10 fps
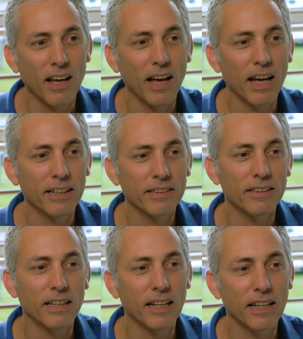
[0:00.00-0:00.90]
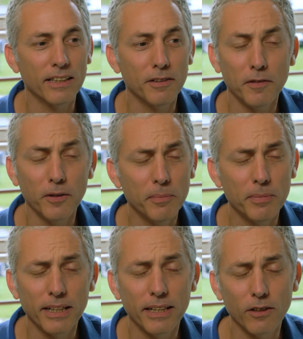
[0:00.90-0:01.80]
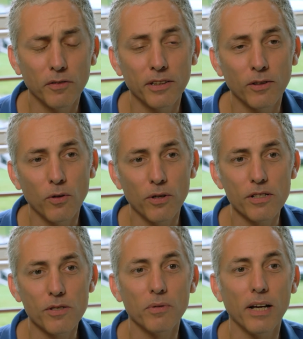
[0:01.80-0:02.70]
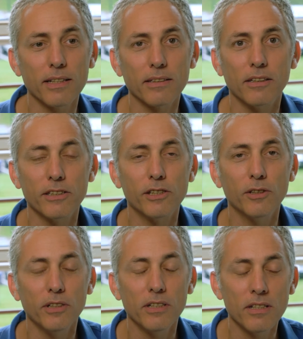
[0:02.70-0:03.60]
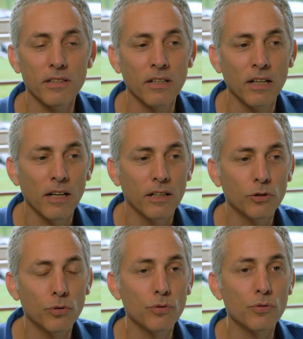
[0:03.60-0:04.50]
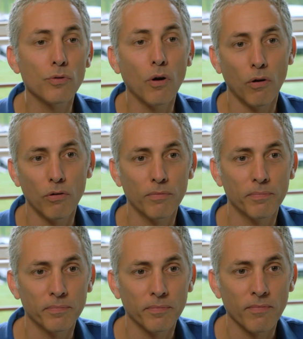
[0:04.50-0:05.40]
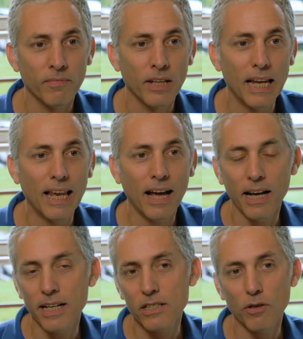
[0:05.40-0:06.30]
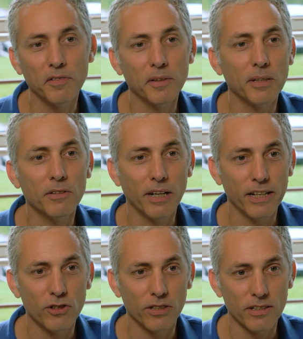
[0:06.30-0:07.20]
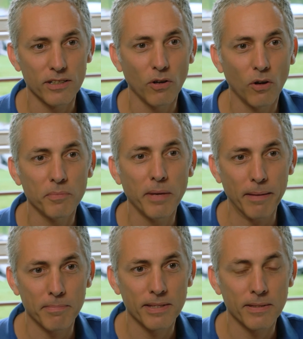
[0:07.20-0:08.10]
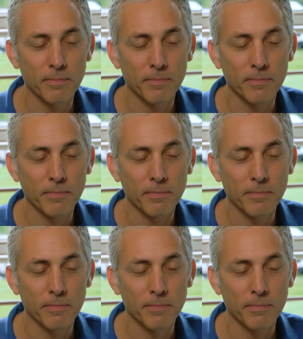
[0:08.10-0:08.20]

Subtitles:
and at the very beginning of the course we asked our students to draw lines of immigrations on maps.